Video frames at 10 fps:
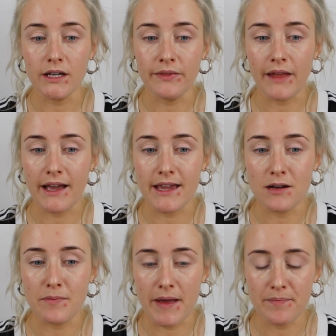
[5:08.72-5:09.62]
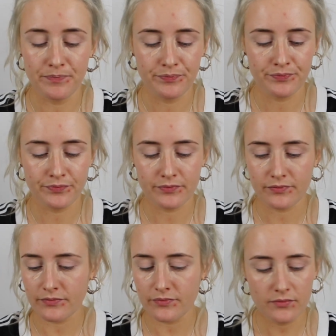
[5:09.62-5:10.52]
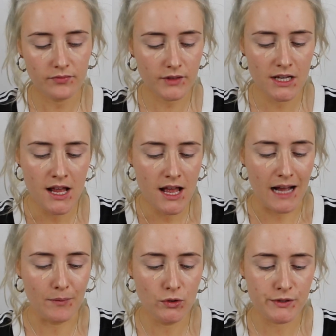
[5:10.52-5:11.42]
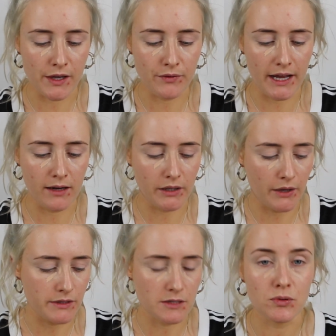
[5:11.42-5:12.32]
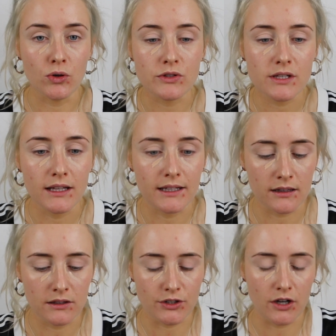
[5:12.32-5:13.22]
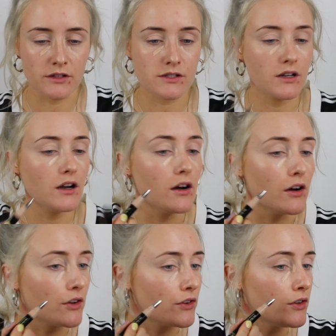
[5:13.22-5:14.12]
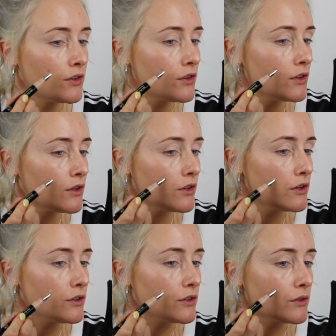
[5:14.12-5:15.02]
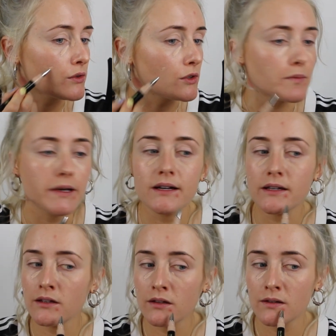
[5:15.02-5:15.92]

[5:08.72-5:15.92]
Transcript: In that inner bit. I'm also now going to put a little dot on you, goodbye,